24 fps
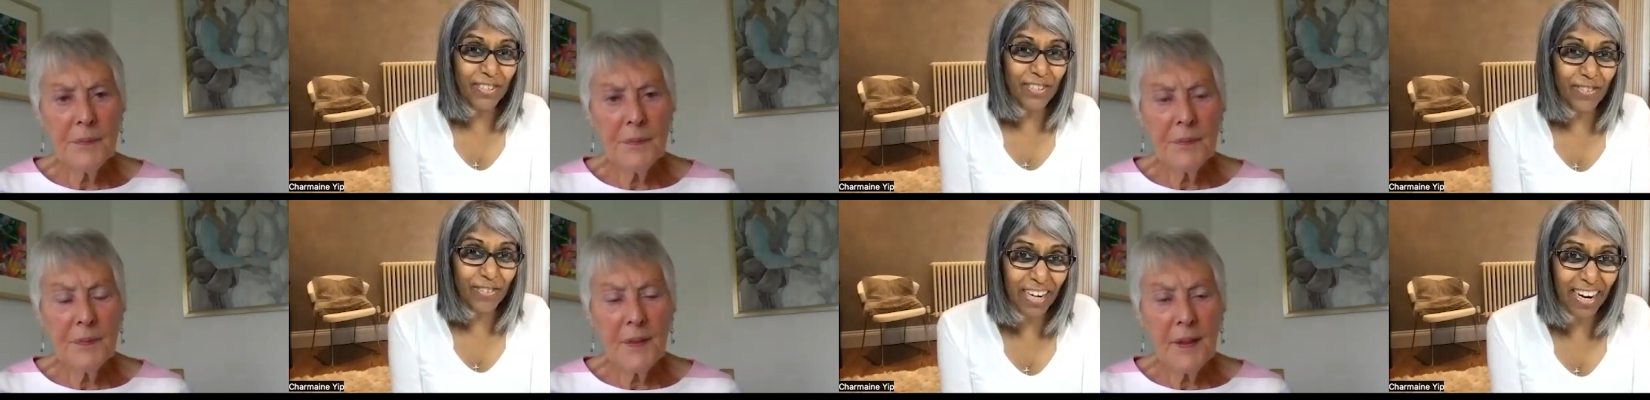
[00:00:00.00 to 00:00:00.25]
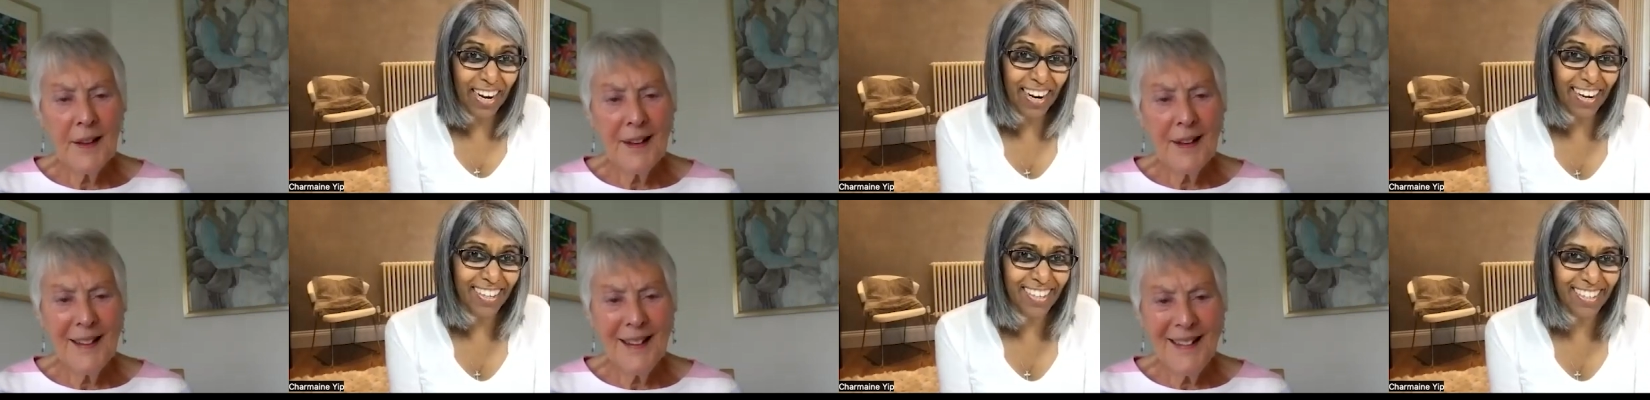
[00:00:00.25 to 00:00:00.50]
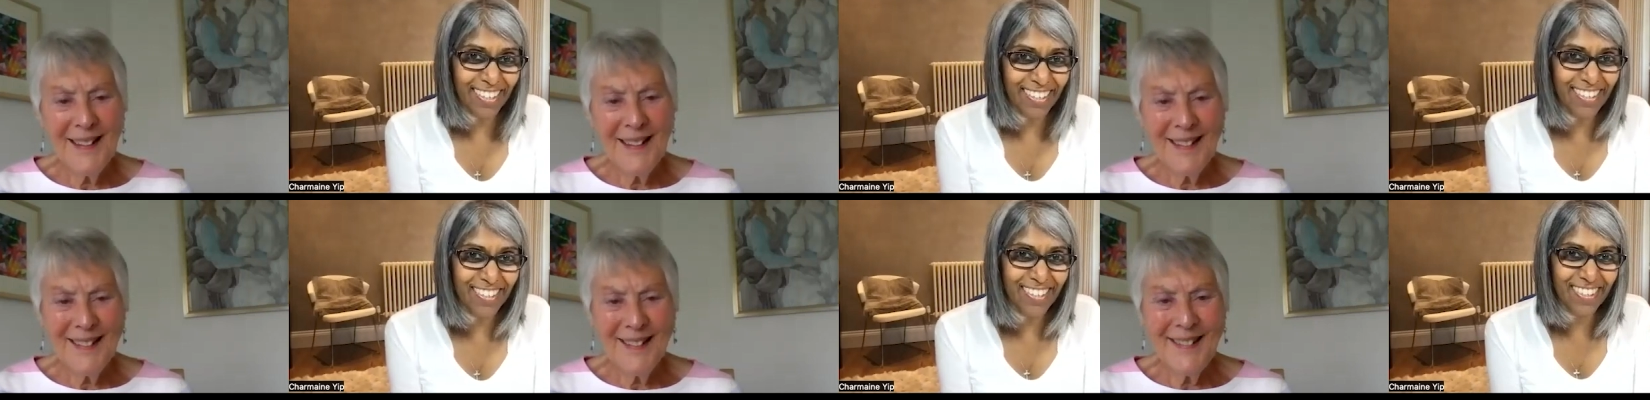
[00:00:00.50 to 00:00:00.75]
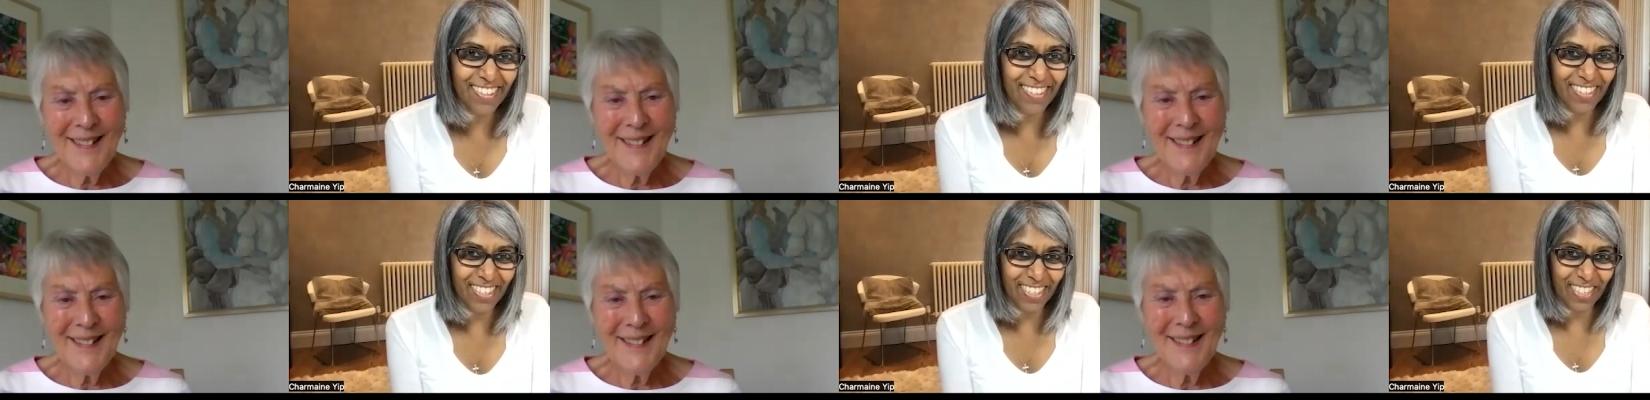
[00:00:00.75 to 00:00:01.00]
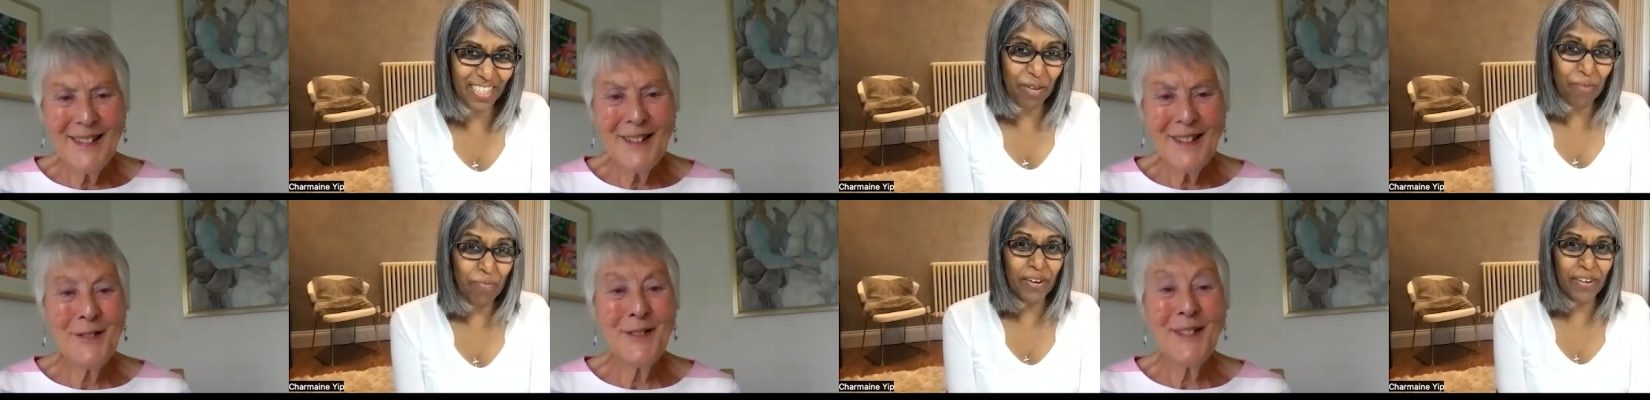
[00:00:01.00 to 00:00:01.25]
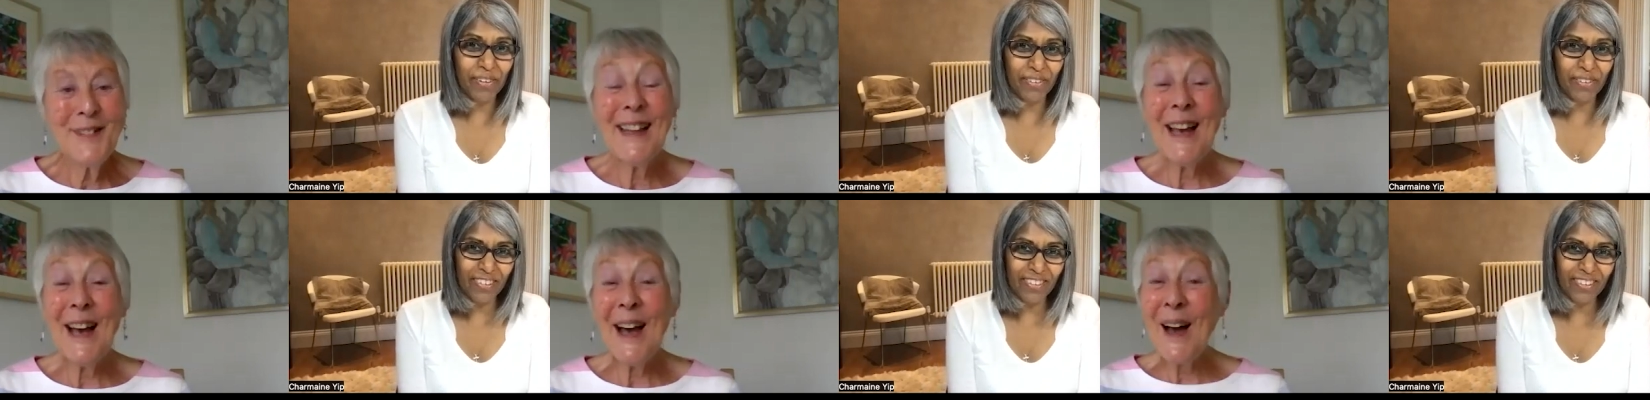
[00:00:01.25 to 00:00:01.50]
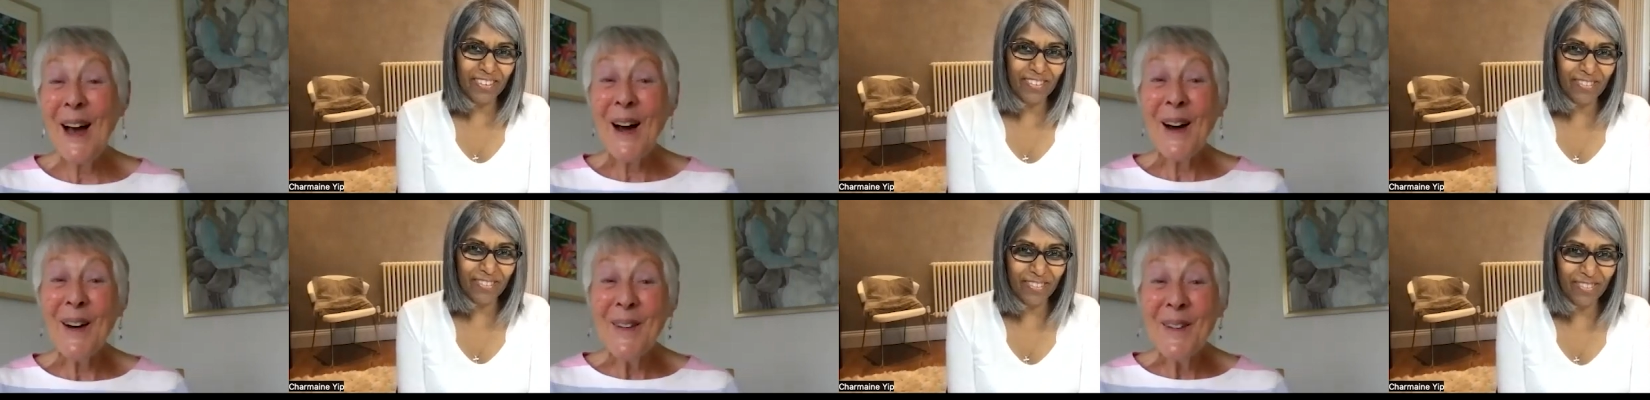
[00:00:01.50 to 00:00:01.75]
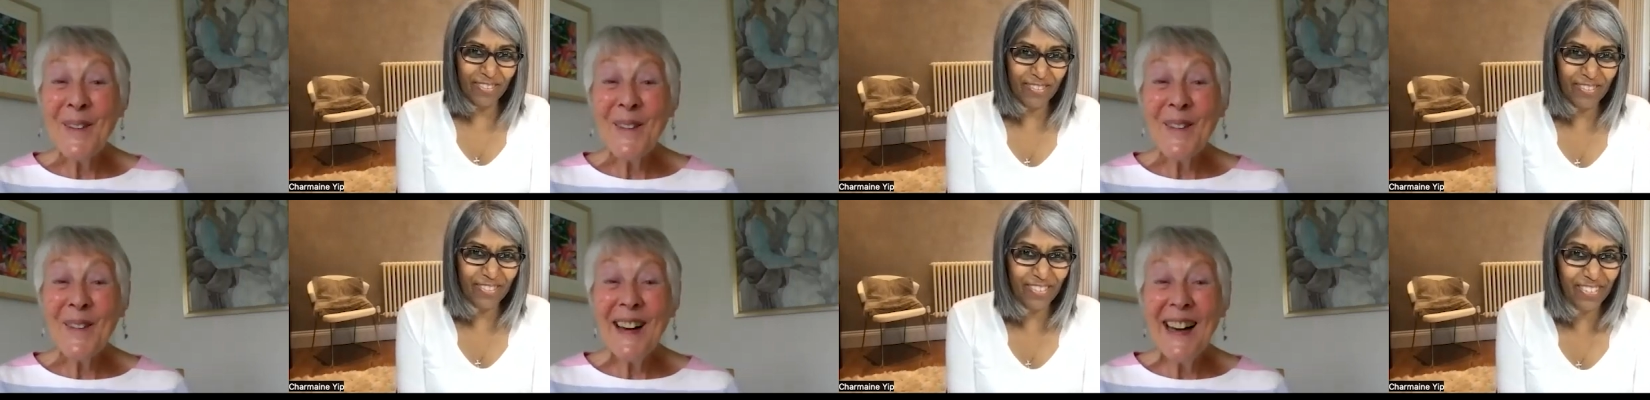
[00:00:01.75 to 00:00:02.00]
Speaker 1: too late to step out.
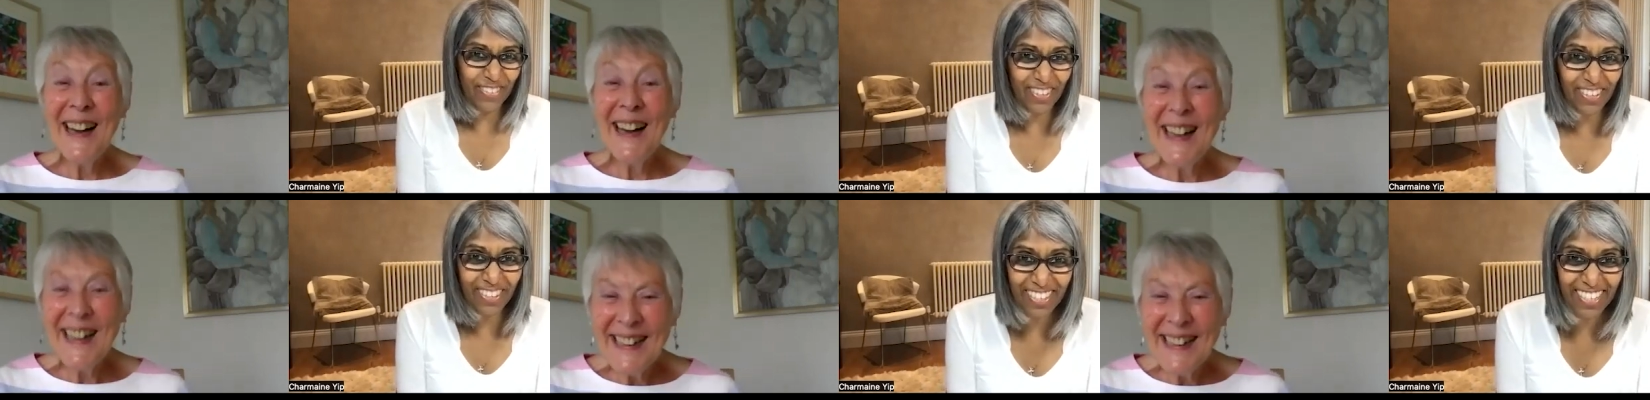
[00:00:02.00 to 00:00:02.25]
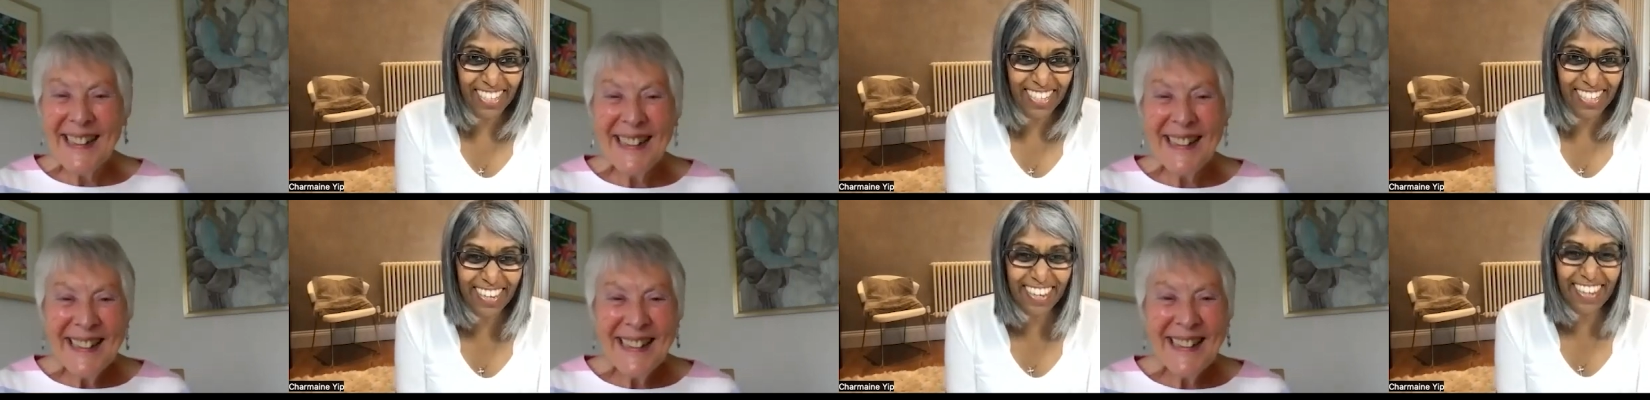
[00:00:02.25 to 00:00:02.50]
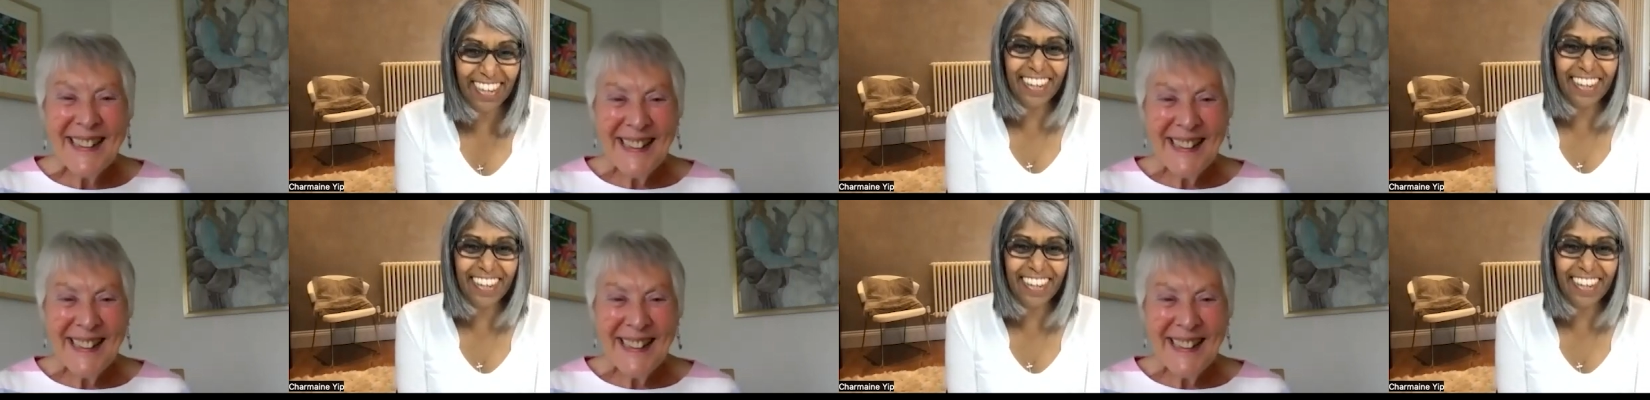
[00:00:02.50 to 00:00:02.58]
No.